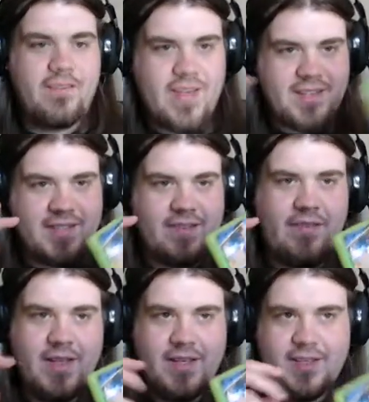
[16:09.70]
face to
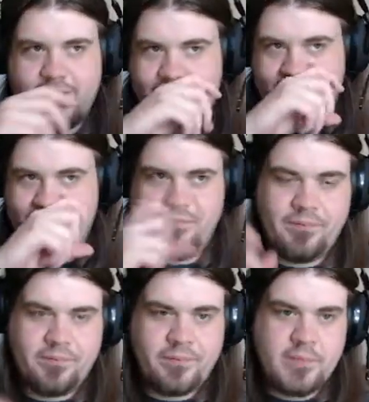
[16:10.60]
face and
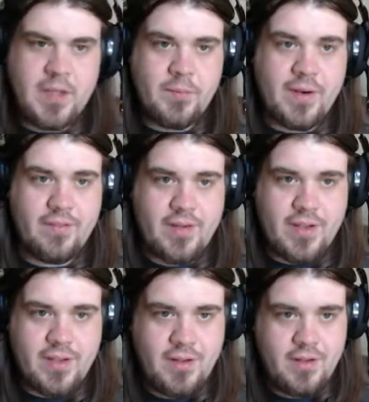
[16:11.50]
get ready to fight.